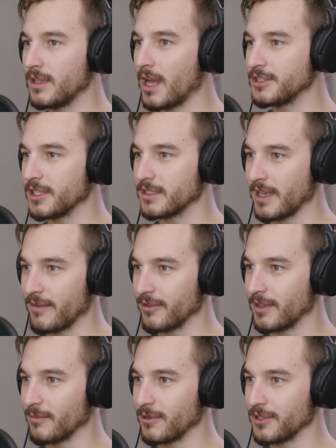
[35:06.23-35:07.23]
logic to
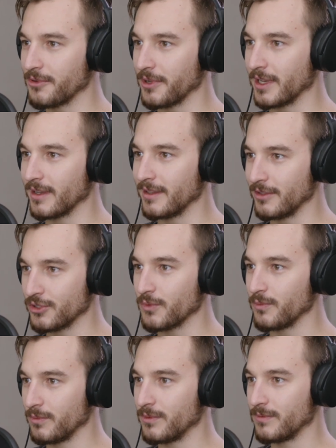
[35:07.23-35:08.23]
everything we're doing. And
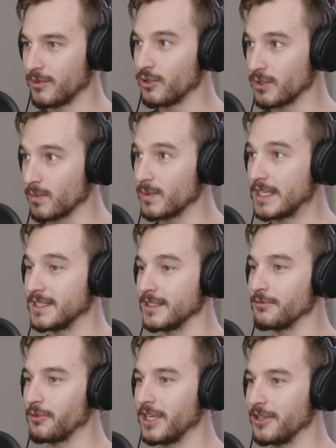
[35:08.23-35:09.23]
there's a
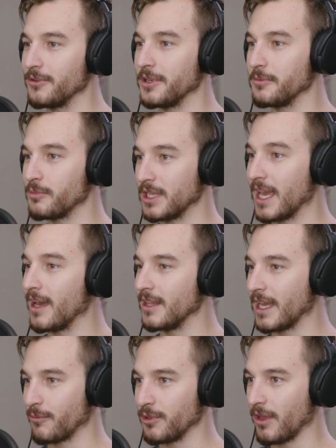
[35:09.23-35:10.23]
reason we do it. But yeah,
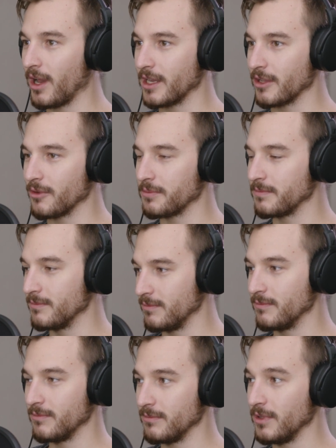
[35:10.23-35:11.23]
like with
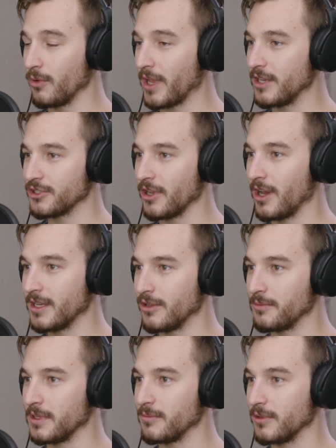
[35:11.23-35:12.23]
location
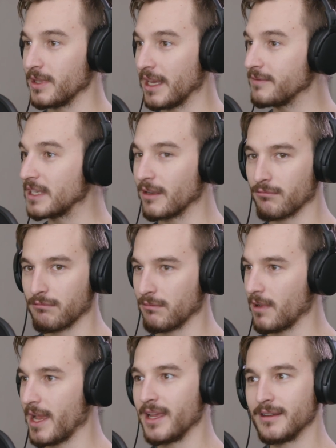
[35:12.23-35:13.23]
audio people, they have to get
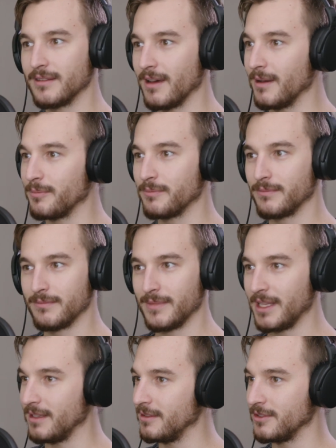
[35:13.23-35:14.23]
right up
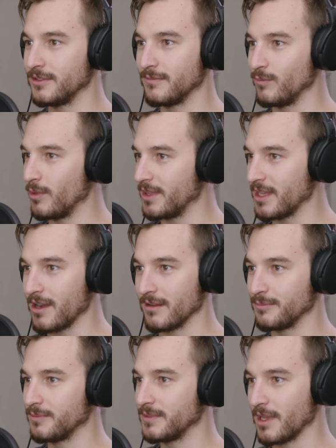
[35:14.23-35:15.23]
in with
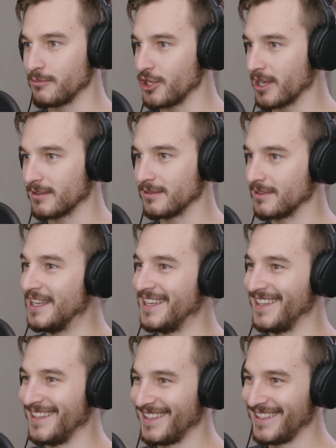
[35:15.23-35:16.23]
their subject. I was
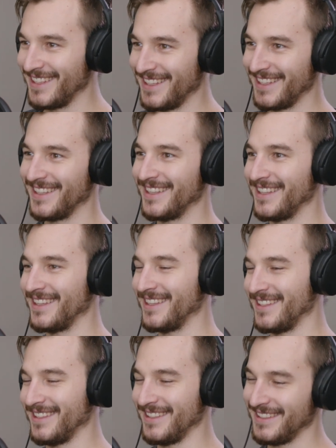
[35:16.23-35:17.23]
doing
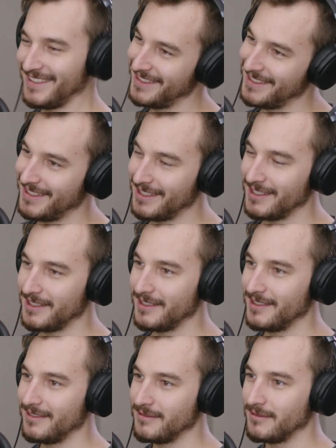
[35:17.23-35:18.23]
a commercial
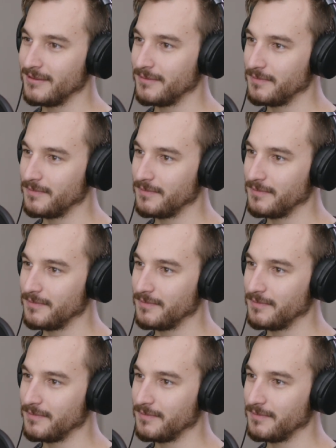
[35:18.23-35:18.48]
once. It was